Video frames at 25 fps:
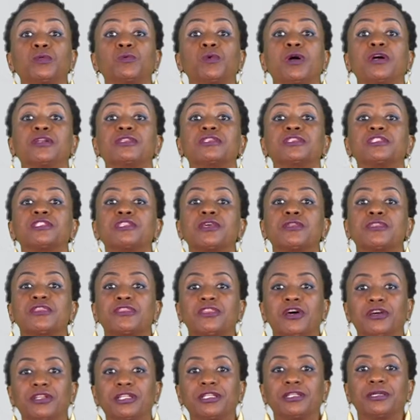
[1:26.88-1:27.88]
one's
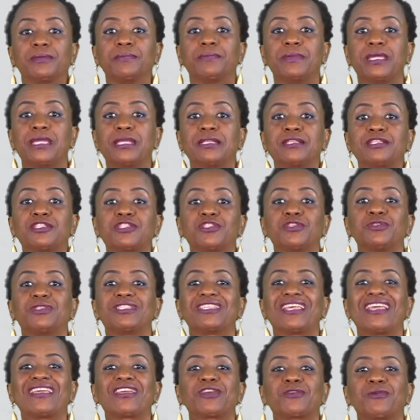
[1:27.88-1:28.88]
thunder means to
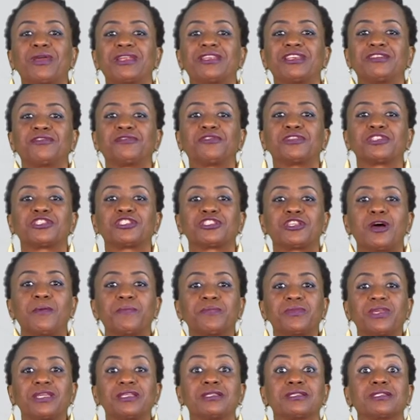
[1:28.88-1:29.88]
take credit for
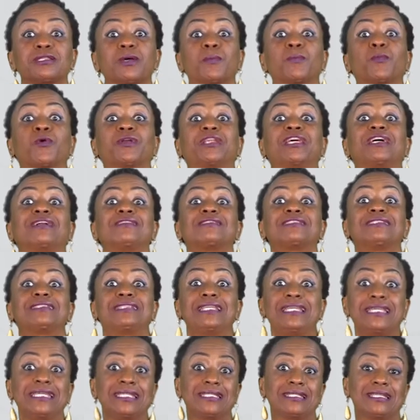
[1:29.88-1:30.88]
something someone else
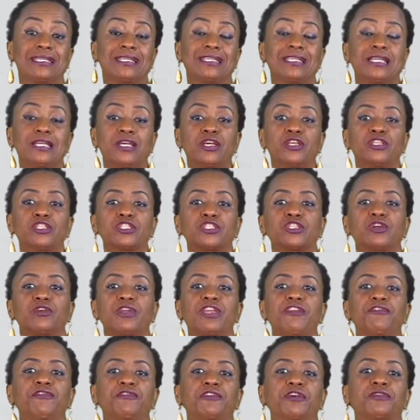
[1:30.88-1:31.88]
did. So
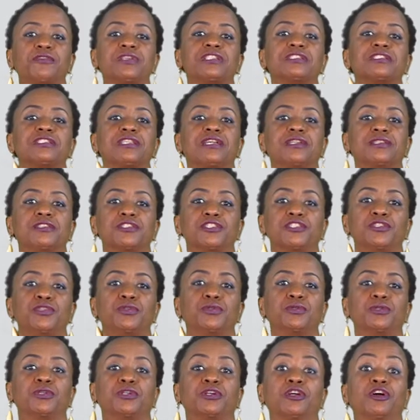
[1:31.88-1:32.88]
if, for instance,
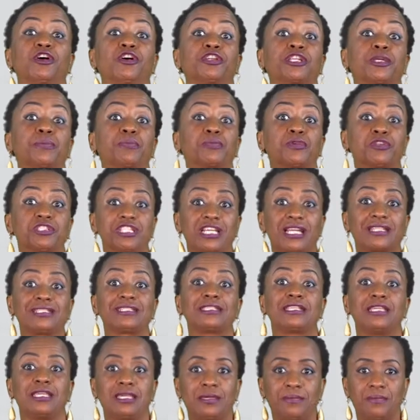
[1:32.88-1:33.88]
you're on a project
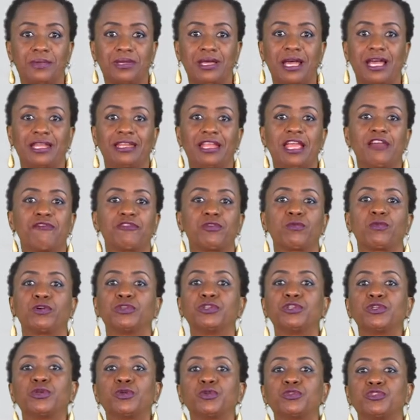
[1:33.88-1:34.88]
team and
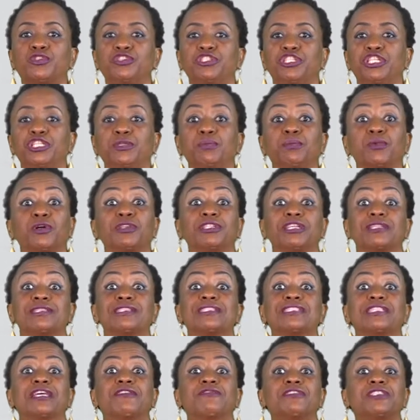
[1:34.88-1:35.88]
everyone knows you did more than
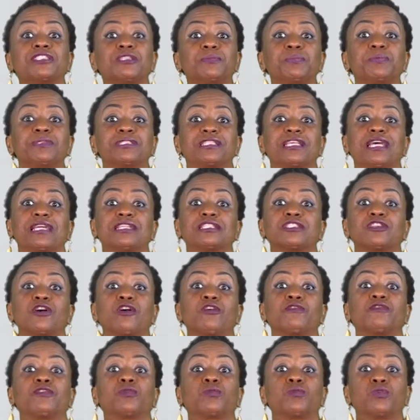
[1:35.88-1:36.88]
70%
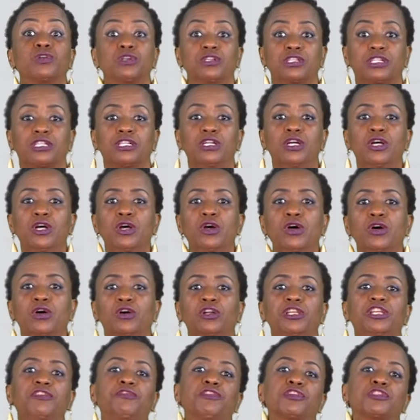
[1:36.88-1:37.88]
of the work,
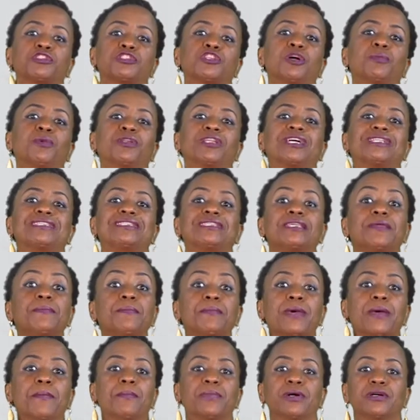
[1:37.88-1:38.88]
only for some other team
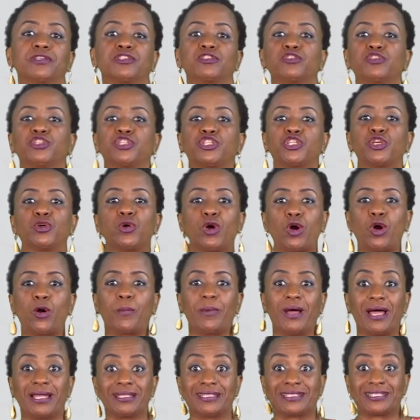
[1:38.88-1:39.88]
member to show
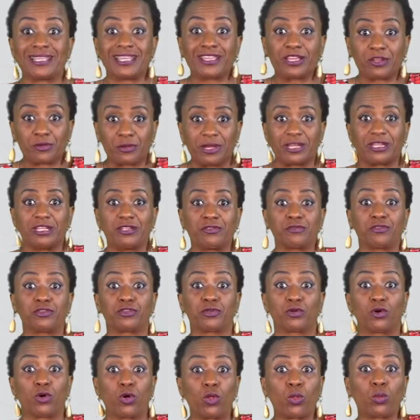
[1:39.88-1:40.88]
up and take credit for
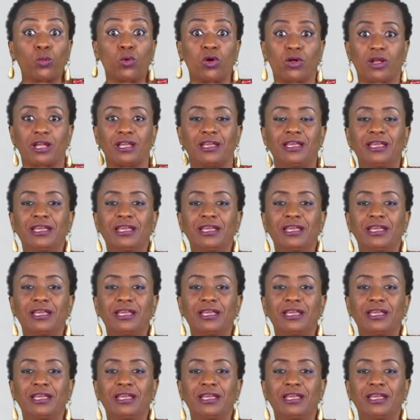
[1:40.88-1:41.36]
the whole work,